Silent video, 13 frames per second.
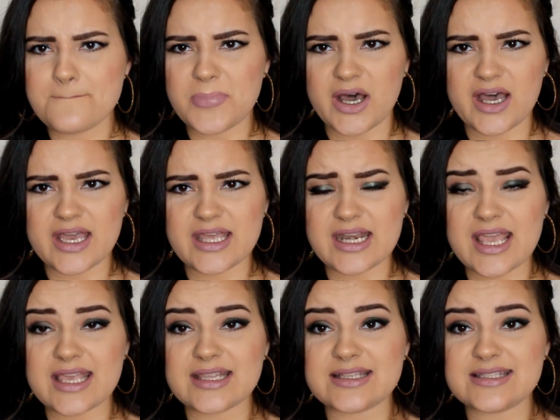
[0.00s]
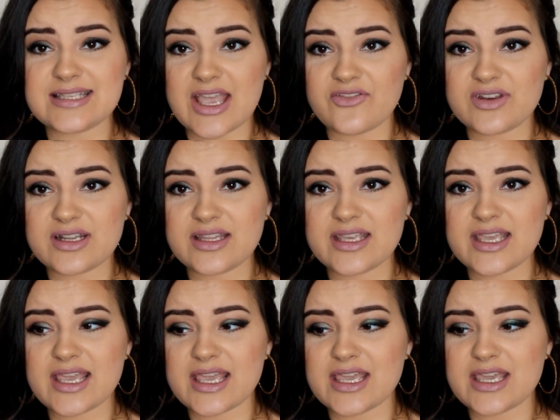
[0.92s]
but it
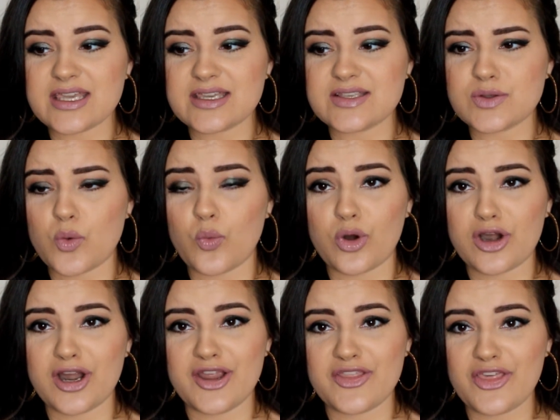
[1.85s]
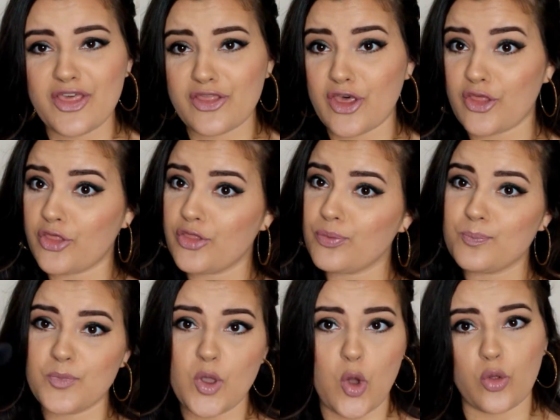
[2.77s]
definitely is worth the
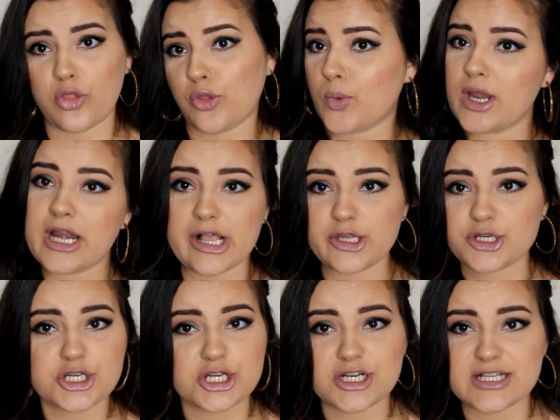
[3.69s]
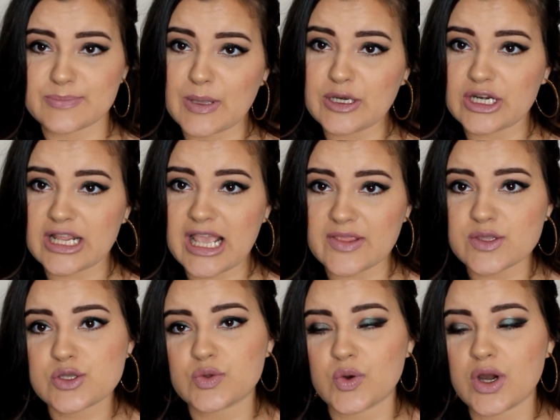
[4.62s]
whole $3 you're gonna spend on it at
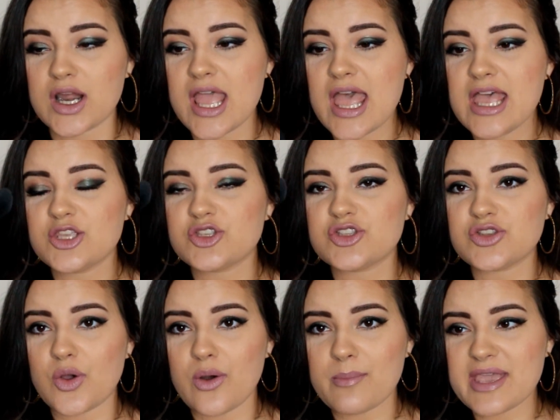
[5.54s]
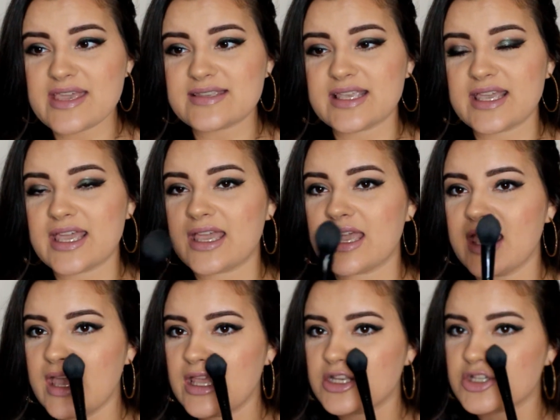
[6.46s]
the store. So amazing,
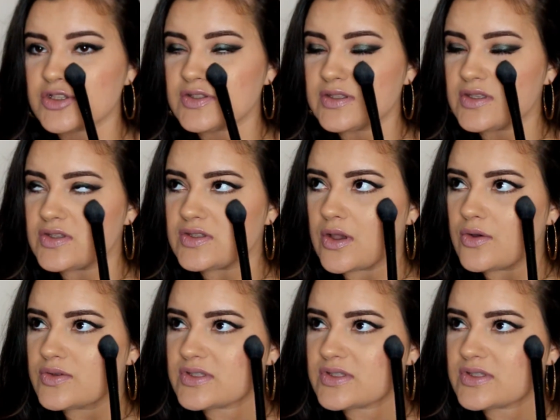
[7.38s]
just so